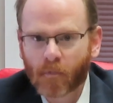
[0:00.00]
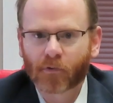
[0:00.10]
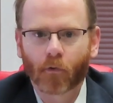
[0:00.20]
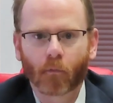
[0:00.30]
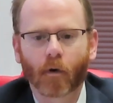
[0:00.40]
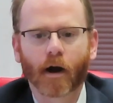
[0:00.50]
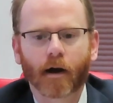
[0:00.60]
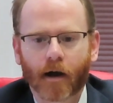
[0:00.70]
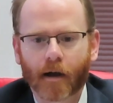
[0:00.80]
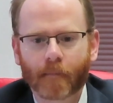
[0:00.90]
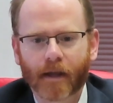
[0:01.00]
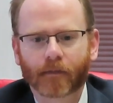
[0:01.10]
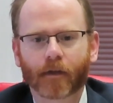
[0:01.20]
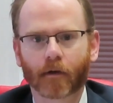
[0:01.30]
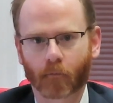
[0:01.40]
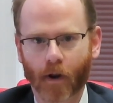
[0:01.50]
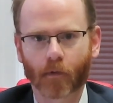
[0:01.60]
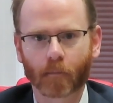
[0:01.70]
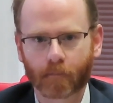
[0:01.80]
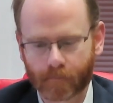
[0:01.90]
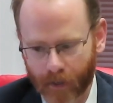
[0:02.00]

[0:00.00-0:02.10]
So I made the rather